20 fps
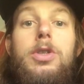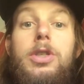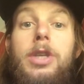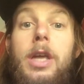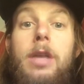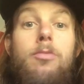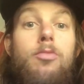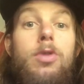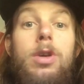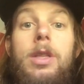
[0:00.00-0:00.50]

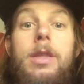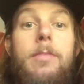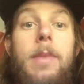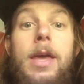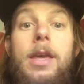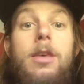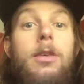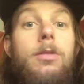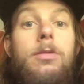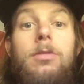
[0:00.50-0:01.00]
can really
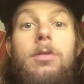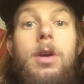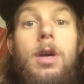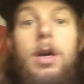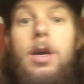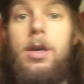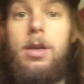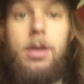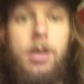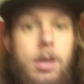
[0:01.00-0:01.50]

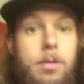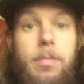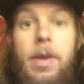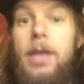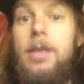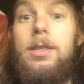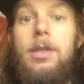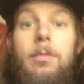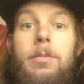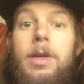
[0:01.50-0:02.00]

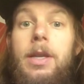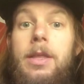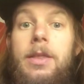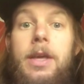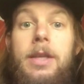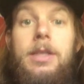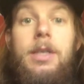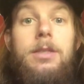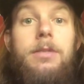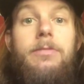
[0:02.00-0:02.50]
make somebody
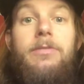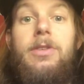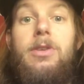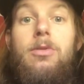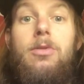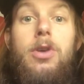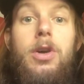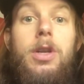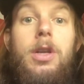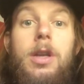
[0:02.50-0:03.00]
that doesn't feel
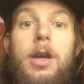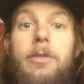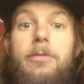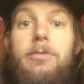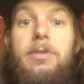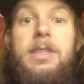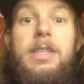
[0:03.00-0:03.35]
good enough